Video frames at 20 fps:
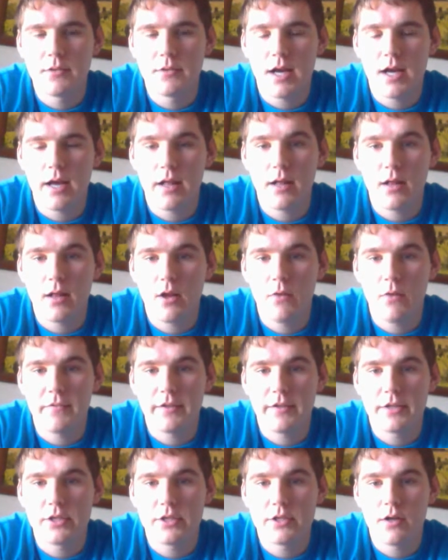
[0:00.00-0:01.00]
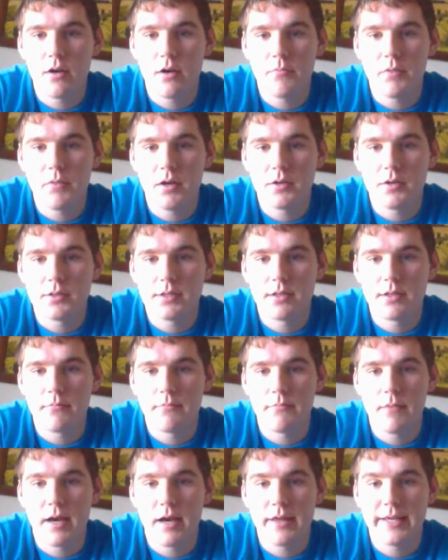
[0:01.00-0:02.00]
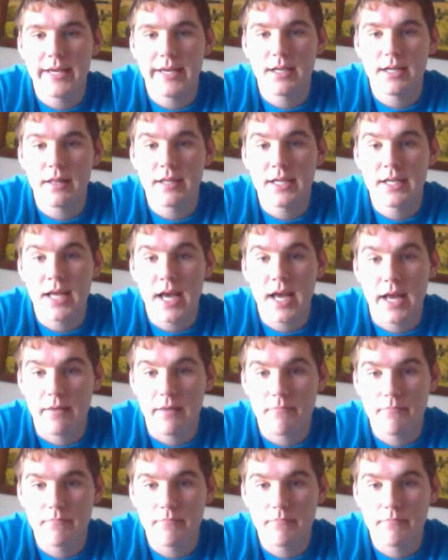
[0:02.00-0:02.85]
I'll hopefully post them by the end of the day.